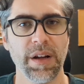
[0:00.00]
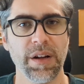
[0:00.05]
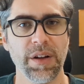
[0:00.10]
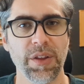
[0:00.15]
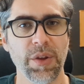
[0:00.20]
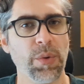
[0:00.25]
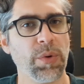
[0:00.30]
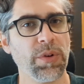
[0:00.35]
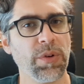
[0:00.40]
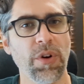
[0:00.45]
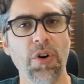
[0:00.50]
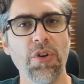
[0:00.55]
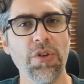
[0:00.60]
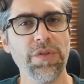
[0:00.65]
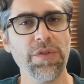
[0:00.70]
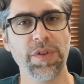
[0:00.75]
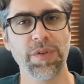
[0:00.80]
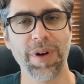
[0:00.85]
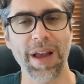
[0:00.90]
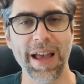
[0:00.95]
There were a whole
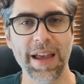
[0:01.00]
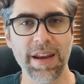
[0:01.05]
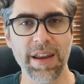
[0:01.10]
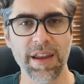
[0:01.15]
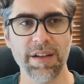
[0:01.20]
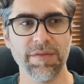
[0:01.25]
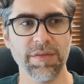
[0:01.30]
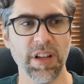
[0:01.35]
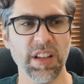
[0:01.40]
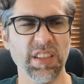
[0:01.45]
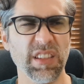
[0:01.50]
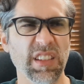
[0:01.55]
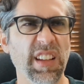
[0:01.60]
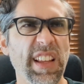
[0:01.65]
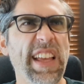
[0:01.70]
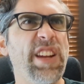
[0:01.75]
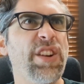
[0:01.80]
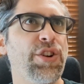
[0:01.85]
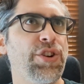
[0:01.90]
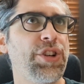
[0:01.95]
variety of
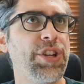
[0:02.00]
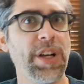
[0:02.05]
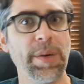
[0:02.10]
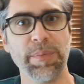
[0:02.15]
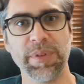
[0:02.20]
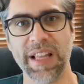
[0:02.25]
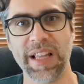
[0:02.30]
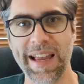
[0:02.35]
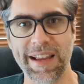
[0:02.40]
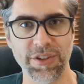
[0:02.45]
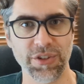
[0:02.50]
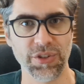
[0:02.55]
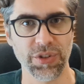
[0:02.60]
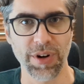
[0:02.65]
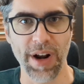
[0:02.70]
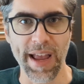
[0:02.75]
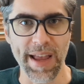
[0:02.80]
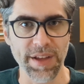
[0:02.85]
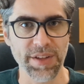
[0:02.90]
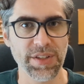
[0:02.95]
leadership-like
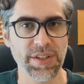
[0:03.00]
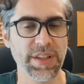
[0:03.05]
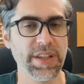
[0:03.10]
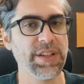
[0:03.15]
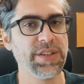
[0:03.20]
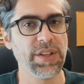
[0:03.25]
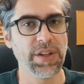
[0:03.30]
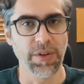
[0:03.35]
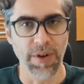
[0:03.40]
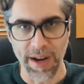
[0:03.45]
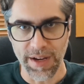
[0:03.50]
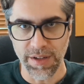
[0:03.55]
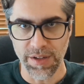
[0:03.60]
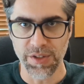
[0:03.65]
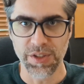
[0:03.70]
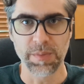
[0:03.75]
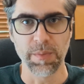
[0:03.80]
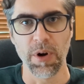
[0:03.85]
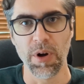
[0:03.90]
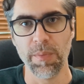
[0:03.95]
strikes, things that granted
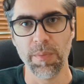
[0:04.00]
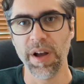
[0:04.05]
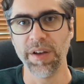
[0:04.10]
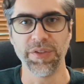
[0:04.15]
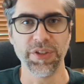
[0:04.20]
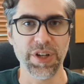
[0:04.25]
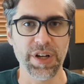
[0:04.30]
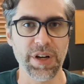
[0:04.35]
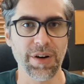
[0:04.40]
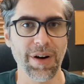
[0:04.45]
small buffs to your